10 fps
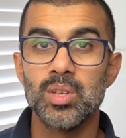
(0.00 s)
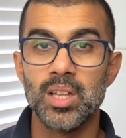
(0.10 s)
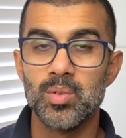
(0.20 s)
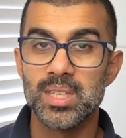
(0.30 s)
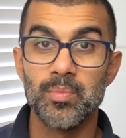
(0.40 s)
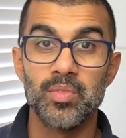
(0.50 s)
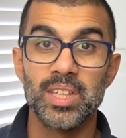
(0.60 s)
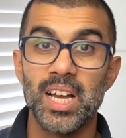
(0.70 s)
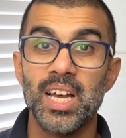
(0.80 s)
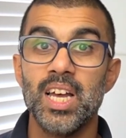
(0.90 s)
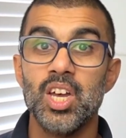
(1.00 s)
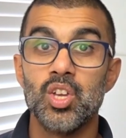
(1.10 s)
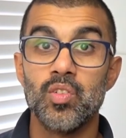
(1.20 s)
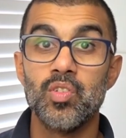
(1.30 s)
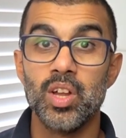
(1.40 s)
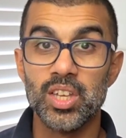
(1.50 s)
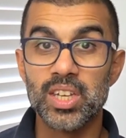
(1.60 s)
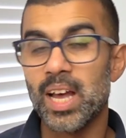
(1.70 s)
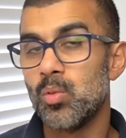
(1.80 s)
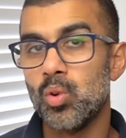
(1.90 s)
It's something that you feel like you
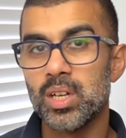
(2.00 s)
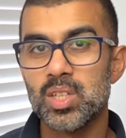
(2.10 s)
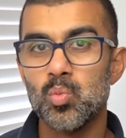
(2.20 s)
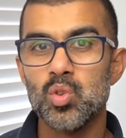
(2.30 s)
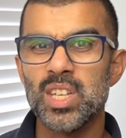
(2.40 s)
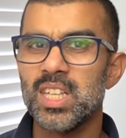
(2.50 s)
can work towards,